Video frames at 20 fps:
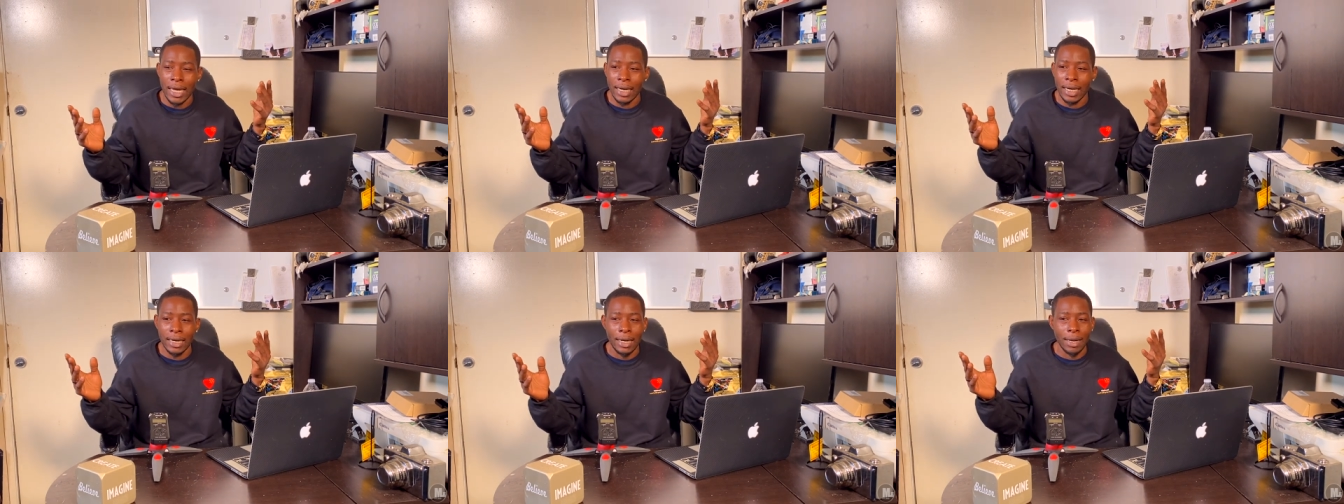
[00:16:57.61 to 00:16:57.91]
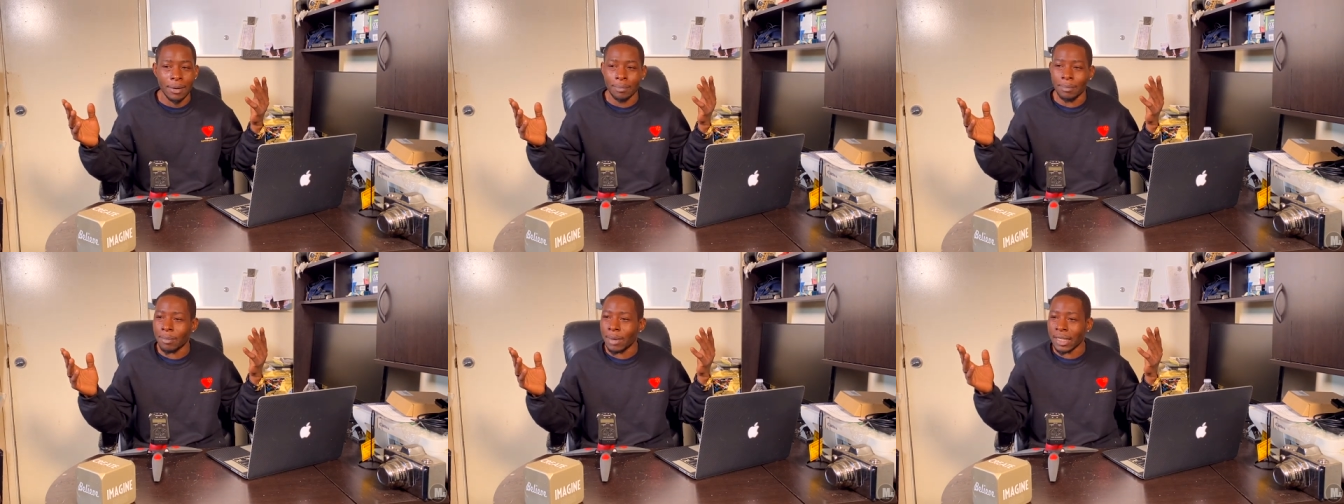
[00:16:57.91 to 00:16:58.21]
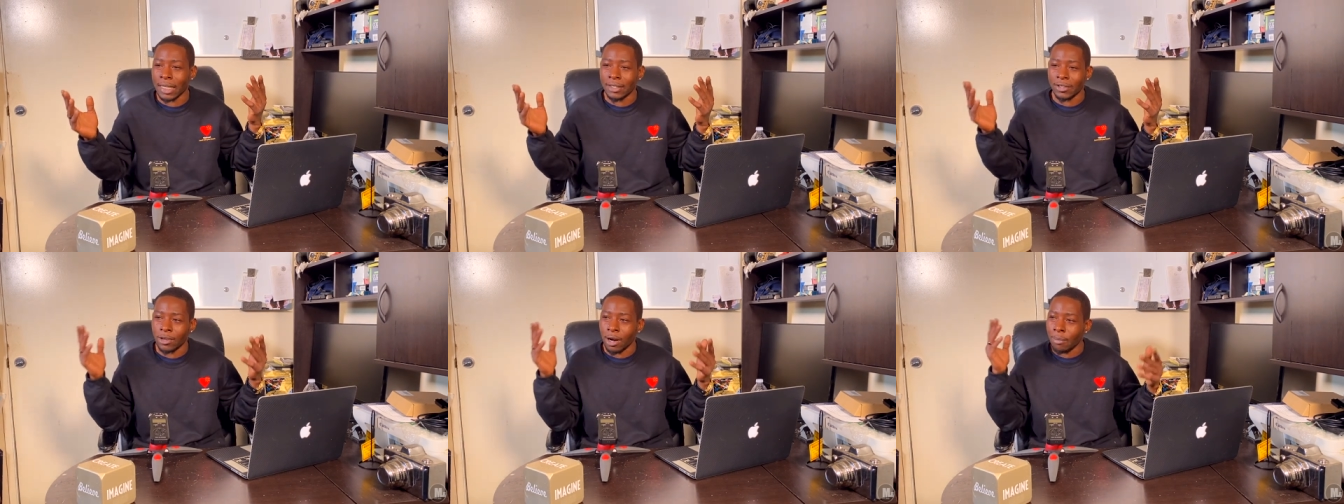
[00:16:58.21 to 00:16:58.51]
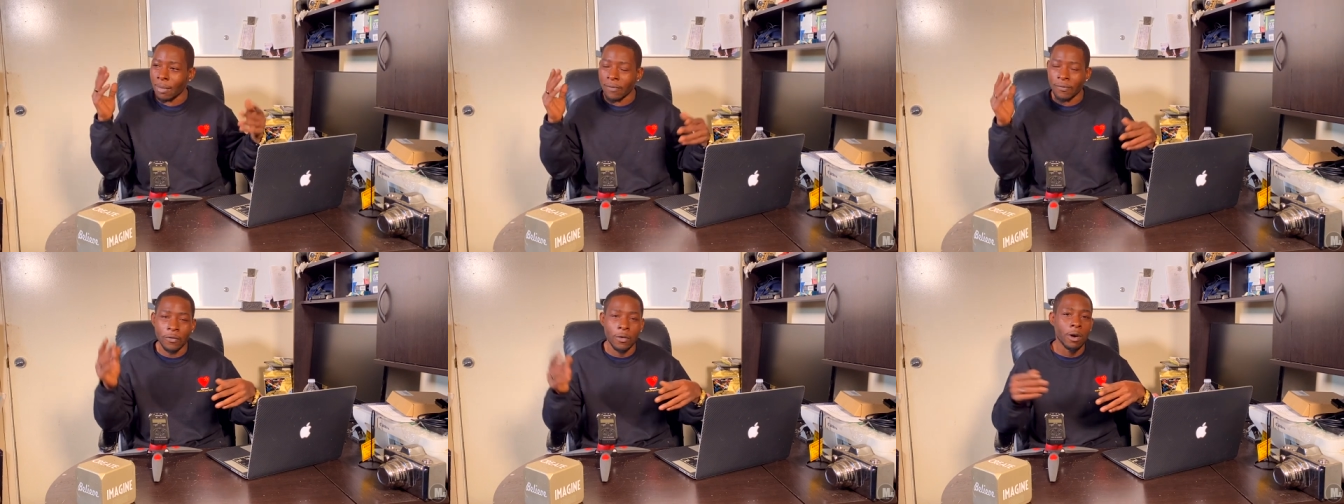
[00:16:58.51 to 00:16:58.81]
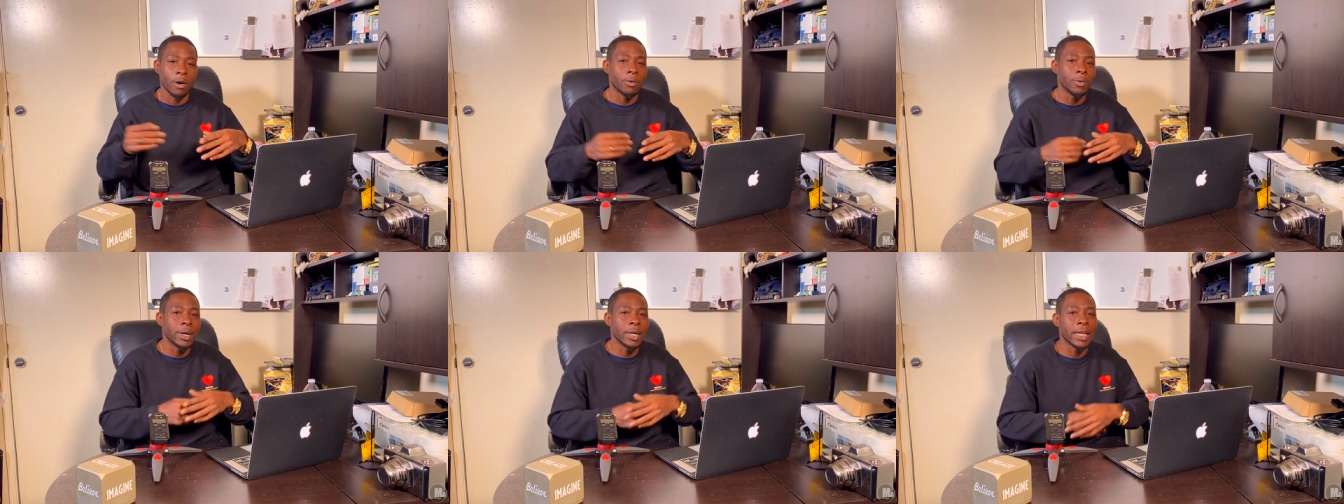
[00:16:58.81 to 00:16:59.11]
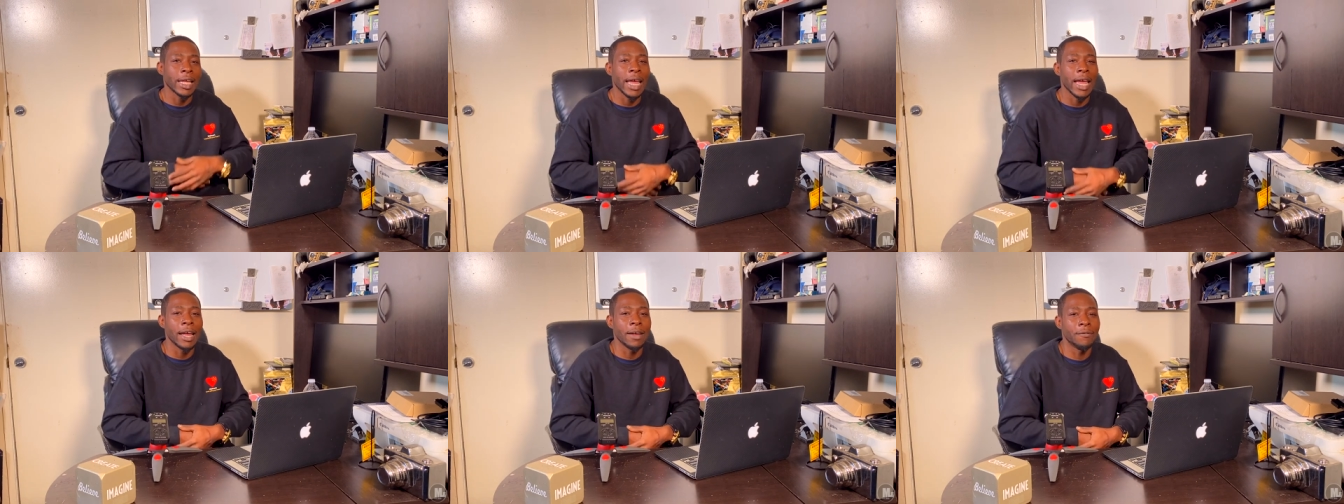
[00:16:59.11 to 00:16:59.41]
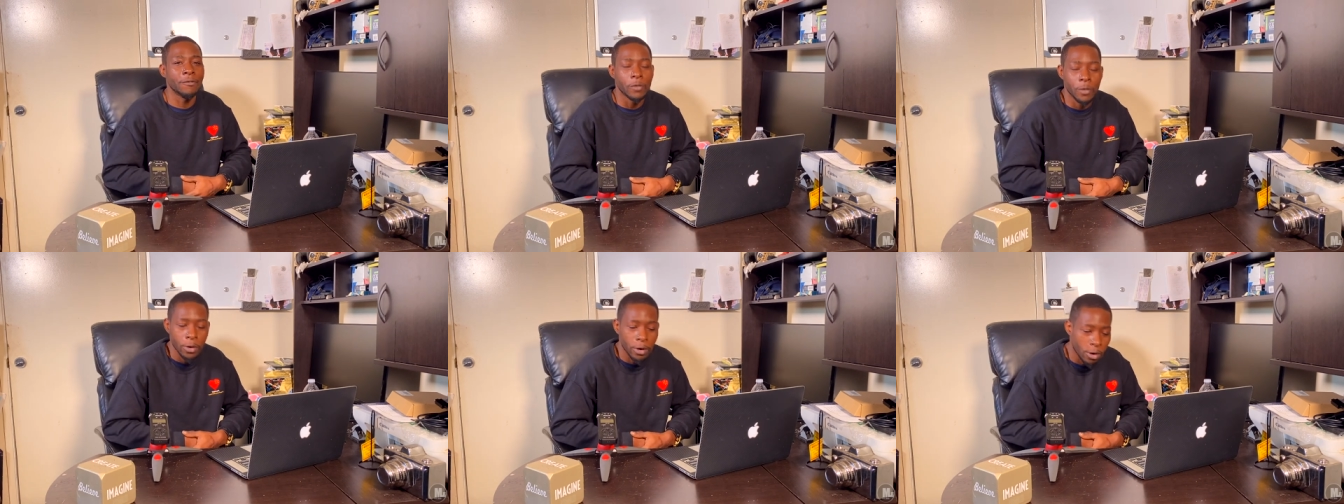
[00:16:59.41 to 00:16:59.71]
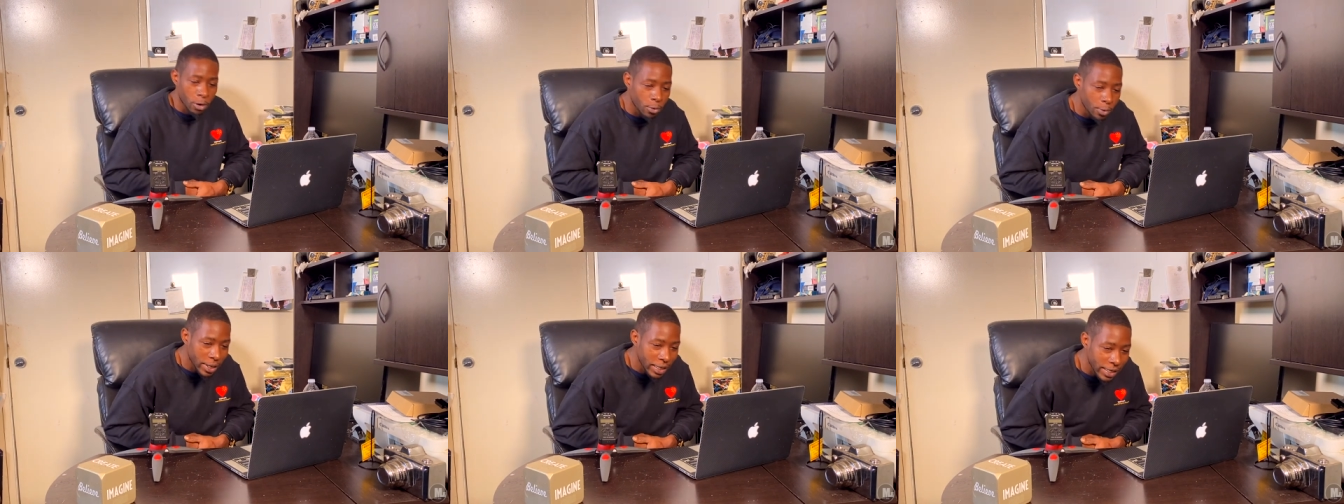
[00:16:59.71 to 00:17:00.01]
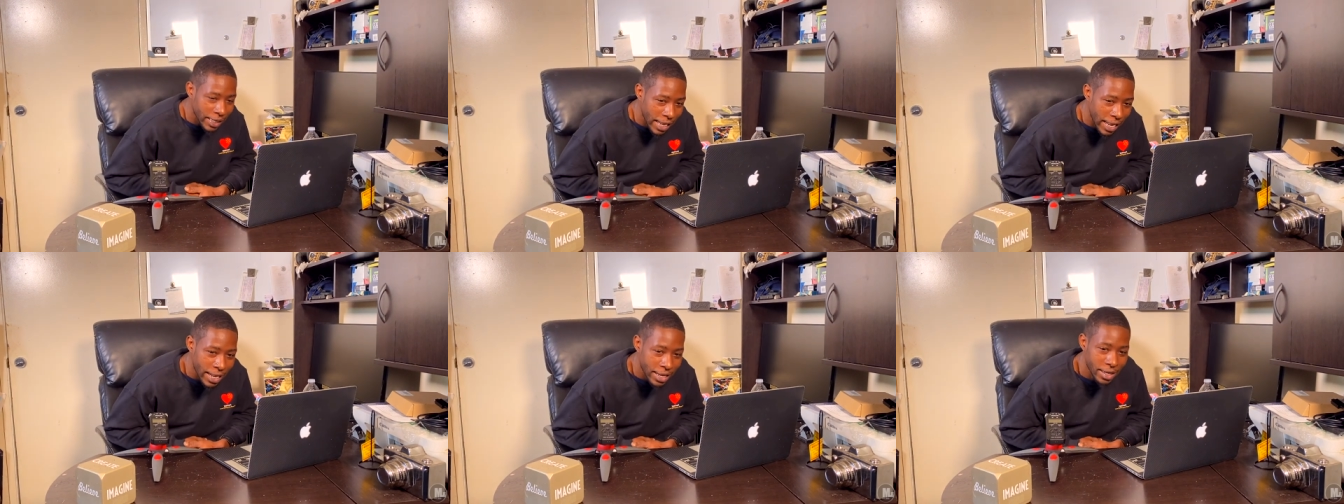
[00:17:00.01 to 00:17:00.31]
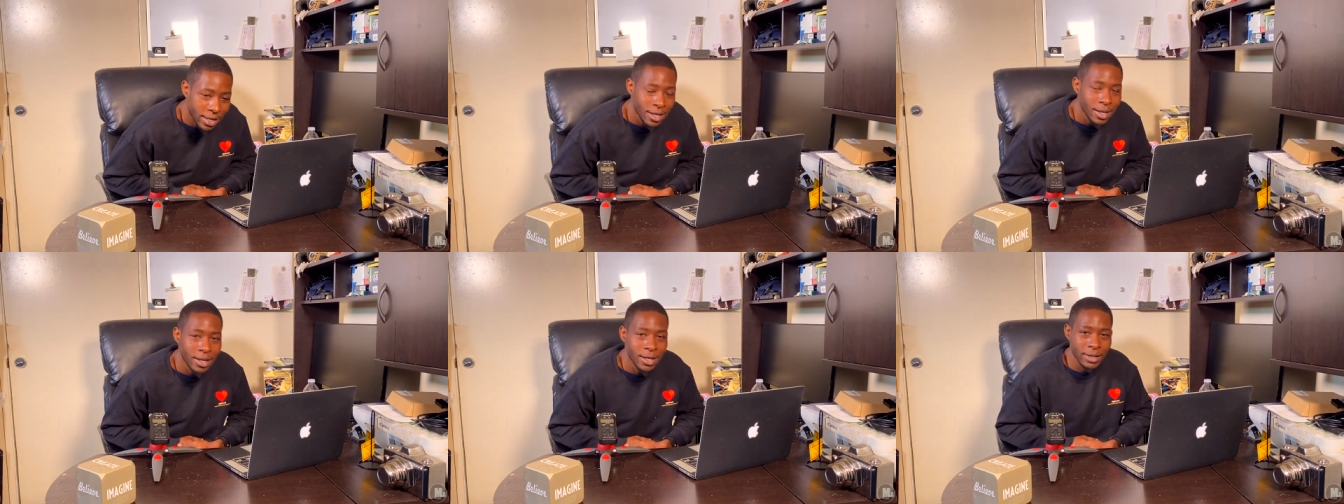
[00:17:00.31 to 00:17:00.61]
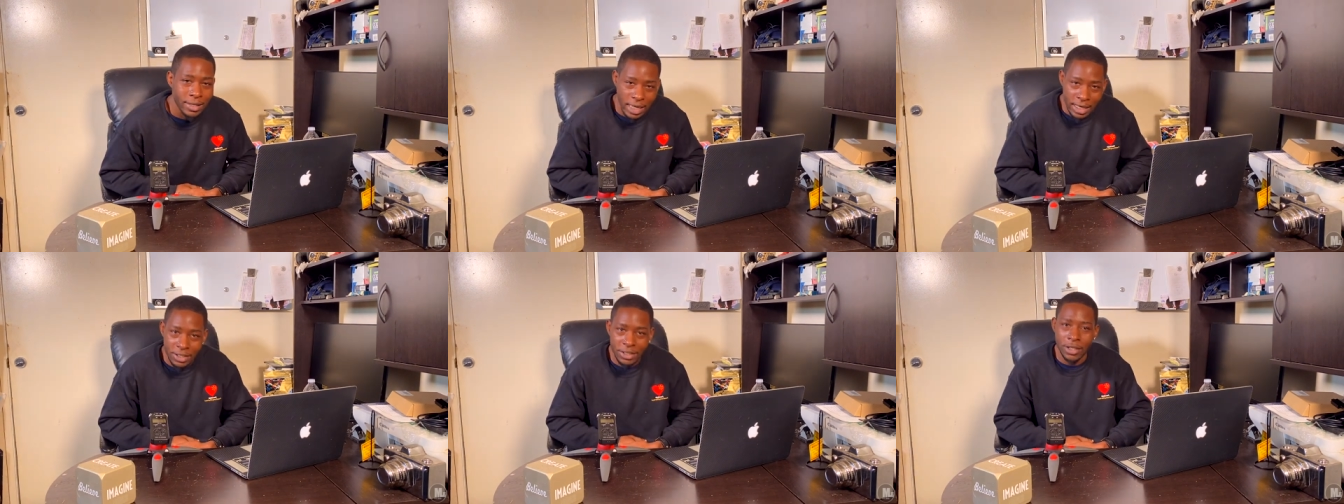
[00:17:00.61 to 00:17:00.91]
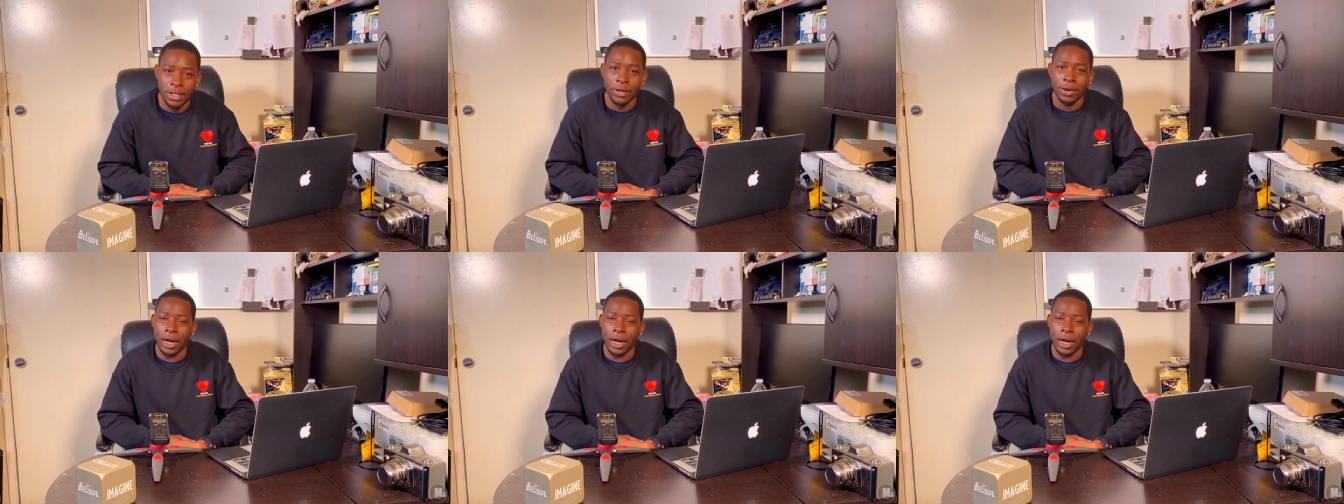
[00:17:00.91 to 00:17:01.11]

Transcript: And I'm about to start my 401k, 401k next year.